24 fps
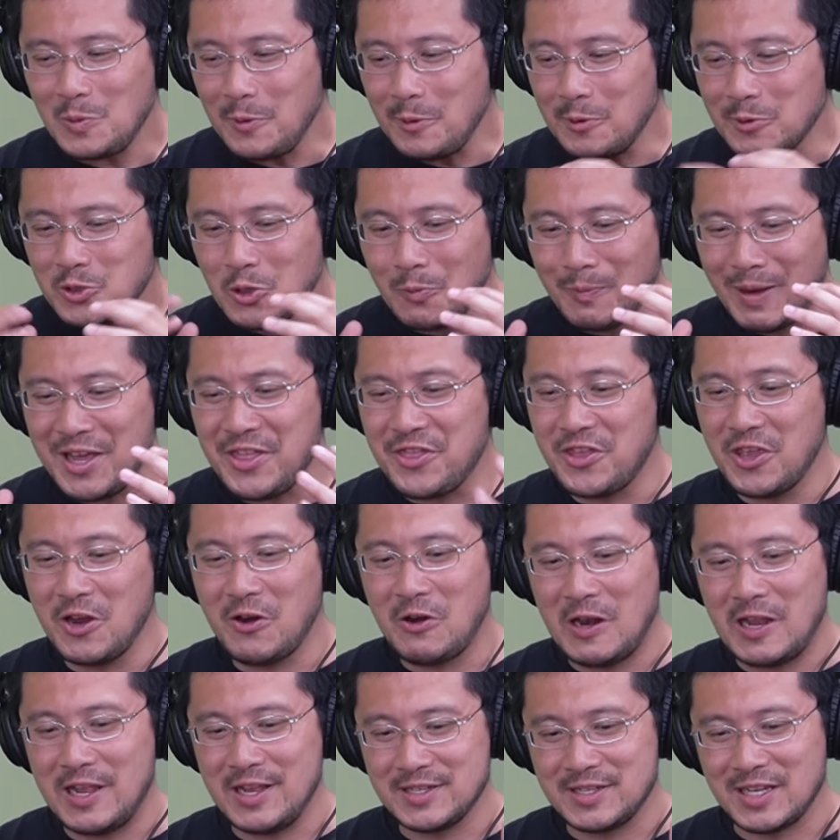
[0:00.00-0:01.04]
so my
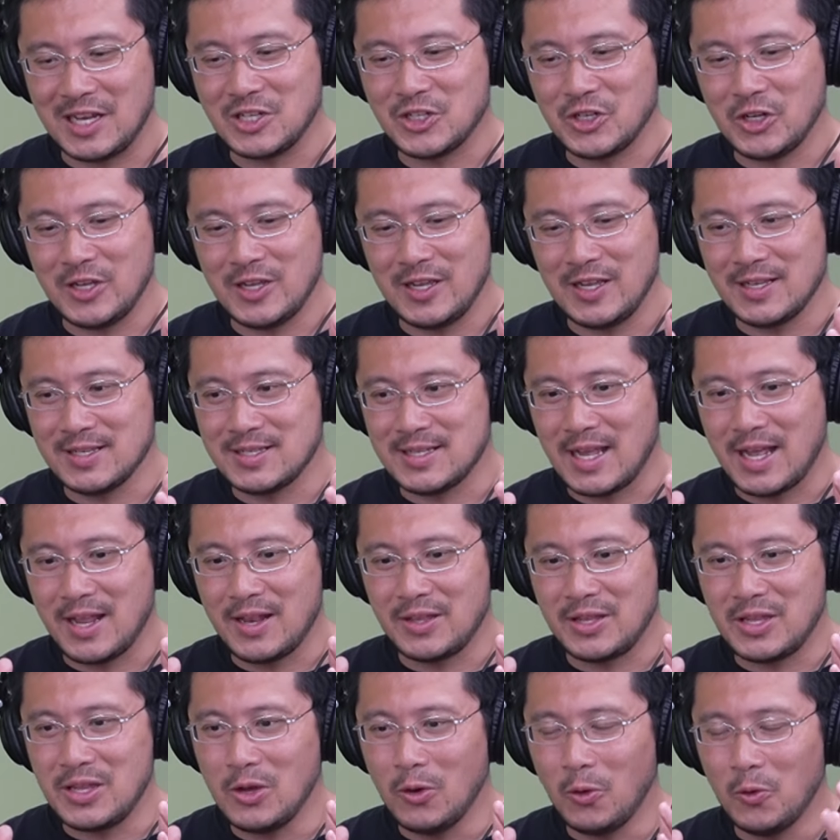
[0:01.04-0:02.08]
theory essentially is that
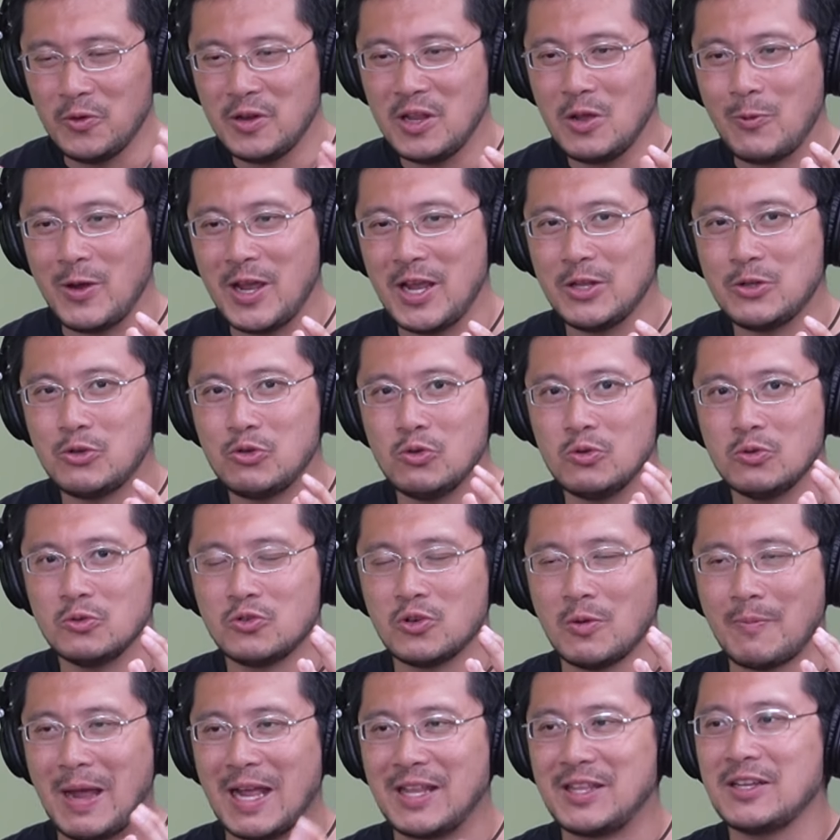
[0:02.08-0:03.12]
the only way to
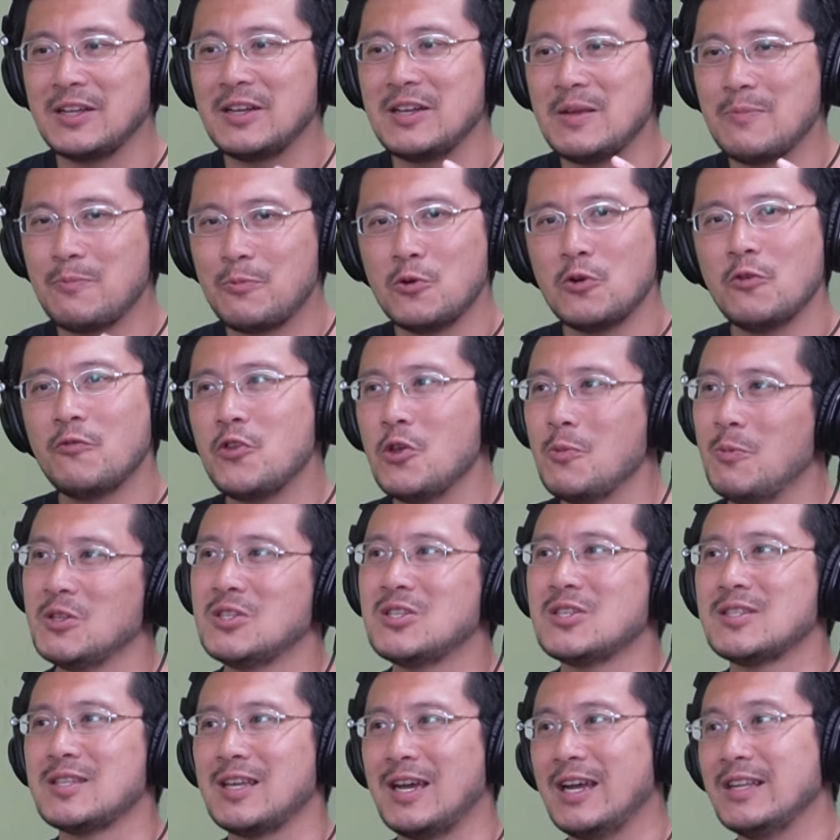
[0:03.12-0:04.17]
dramatically improve human
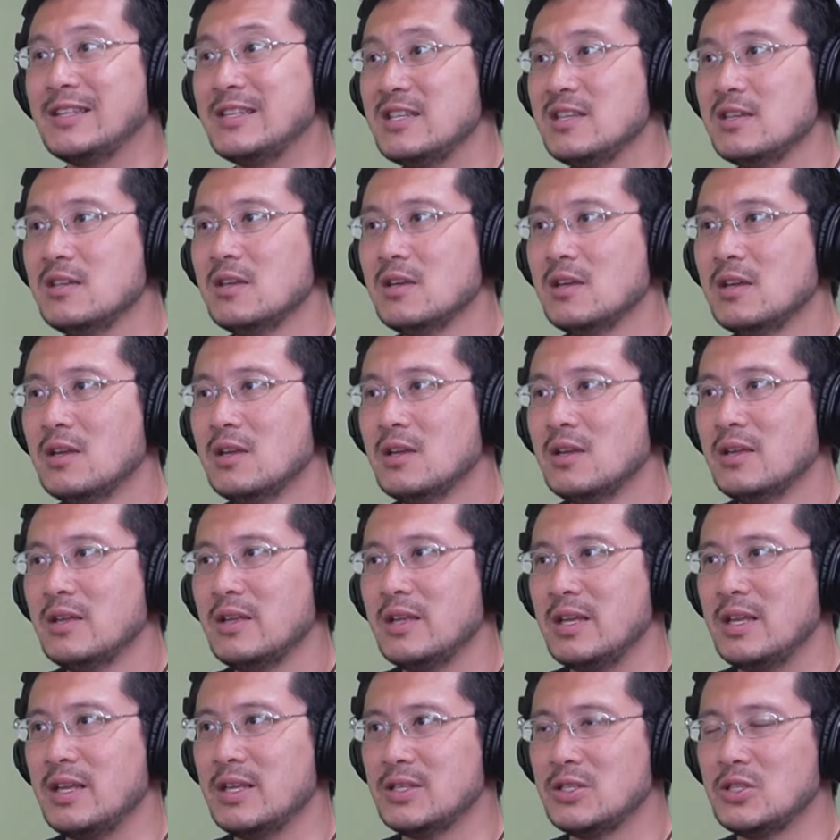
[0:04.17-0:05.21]
society
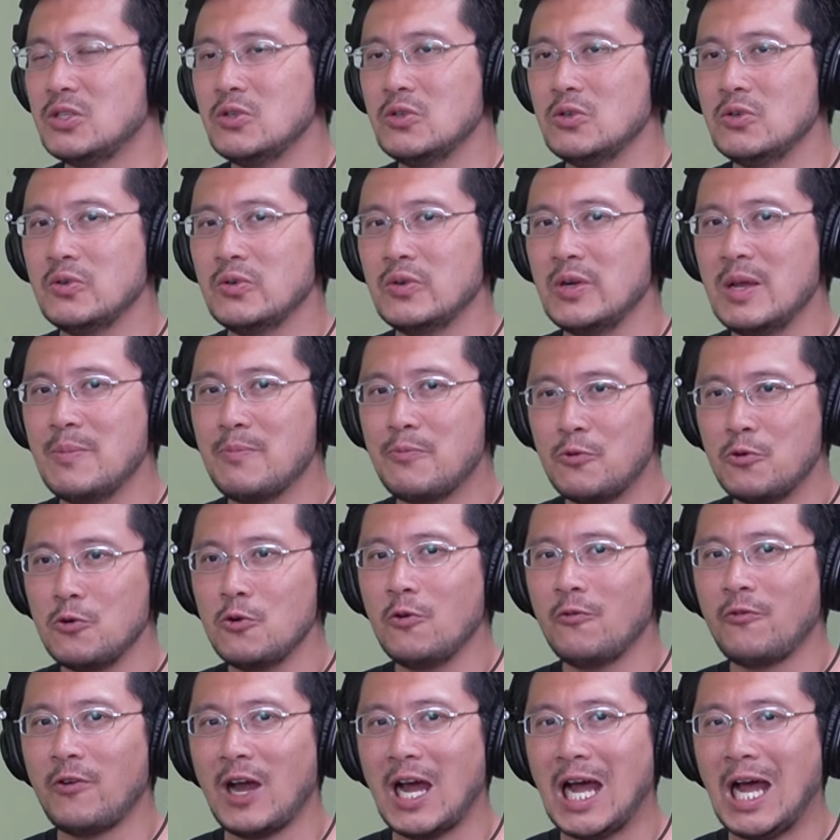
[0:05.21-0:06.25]
is to
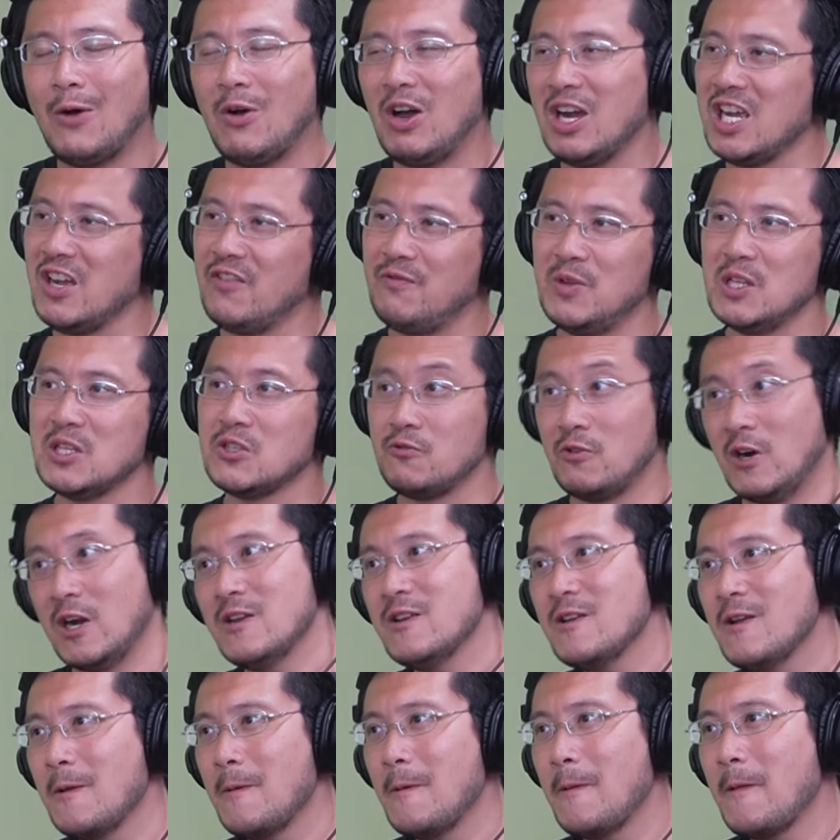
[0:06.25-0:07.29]
improve how our governments
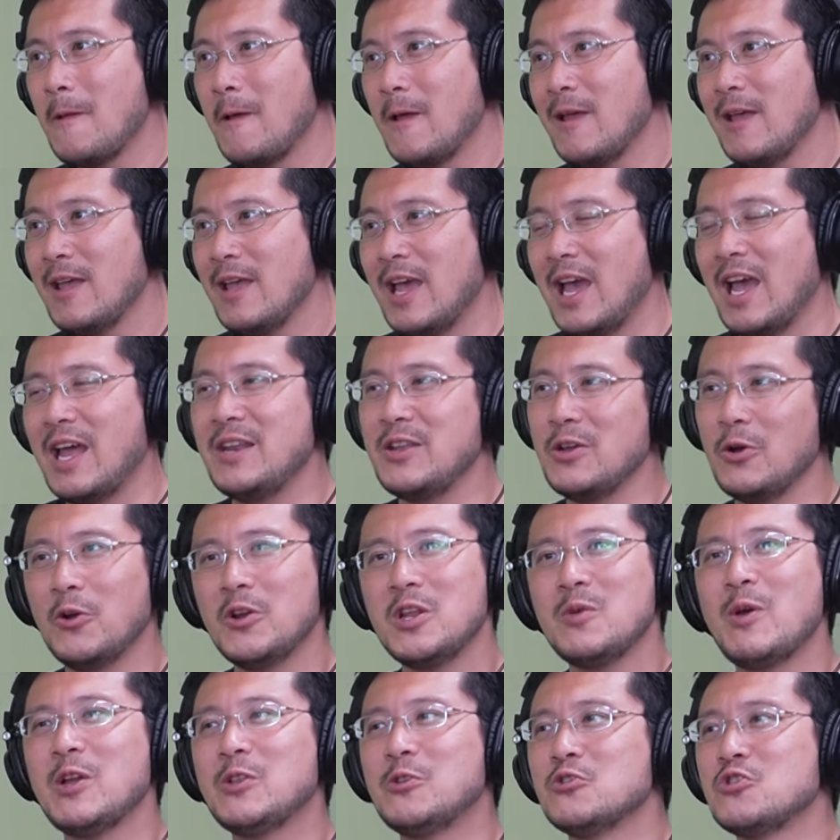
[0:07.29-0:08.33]
run. And the
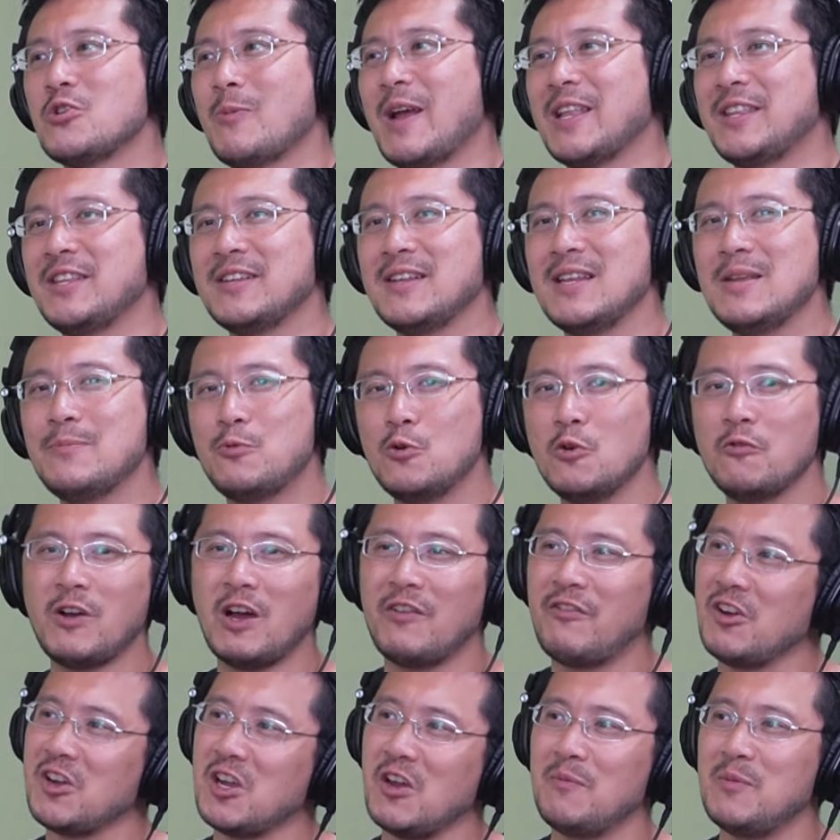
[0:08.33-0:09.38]
only way to dramatically improve how
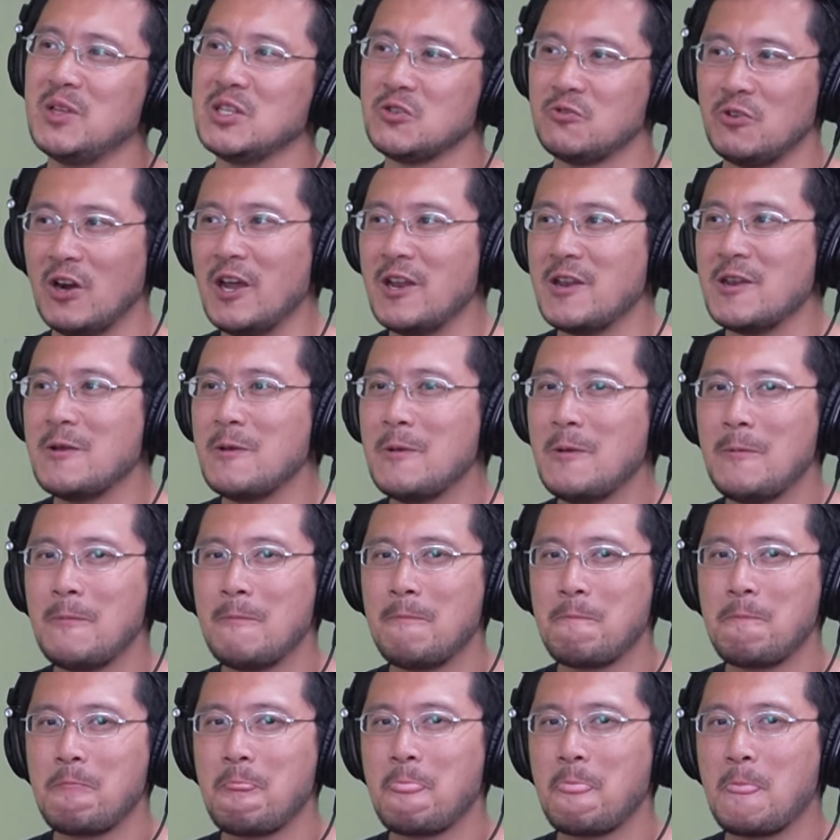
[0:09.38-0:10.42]
our governments run
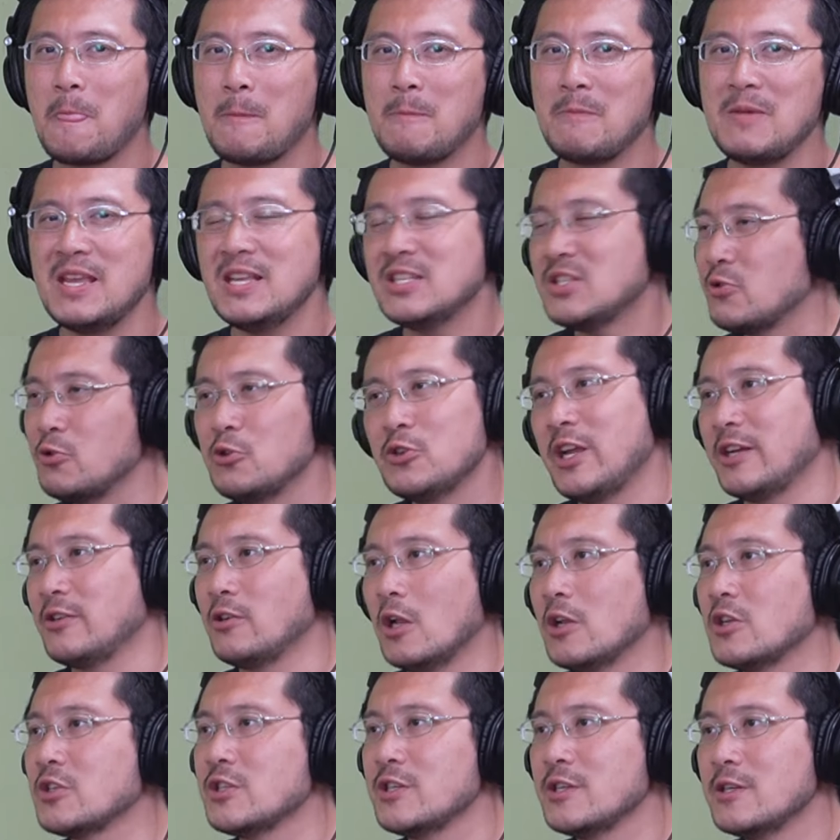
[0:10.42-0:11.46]
is through
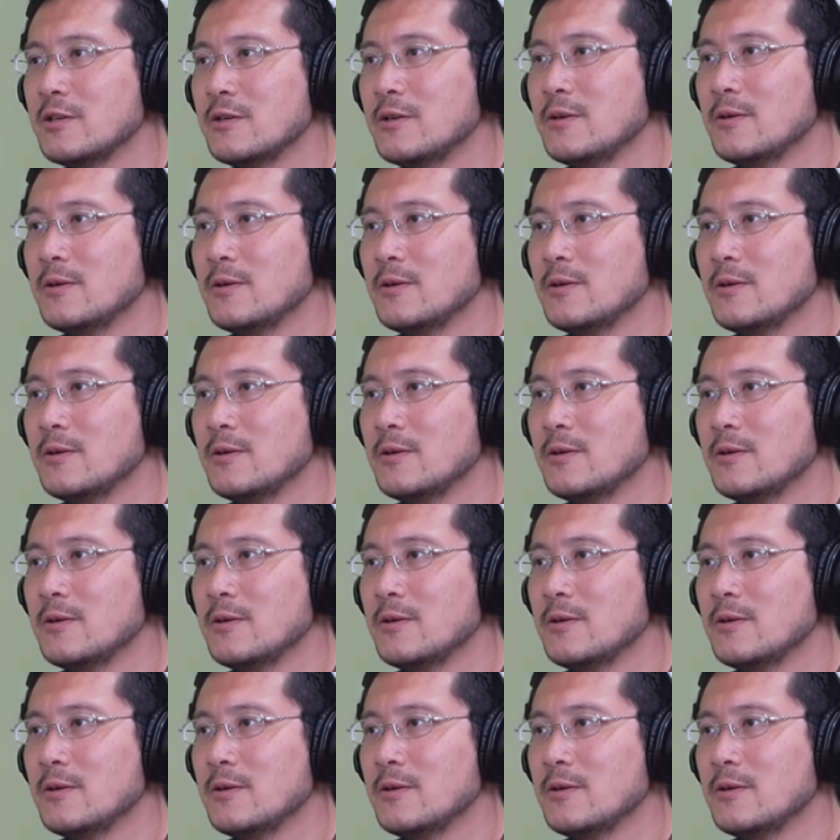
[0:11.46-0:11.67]
technology.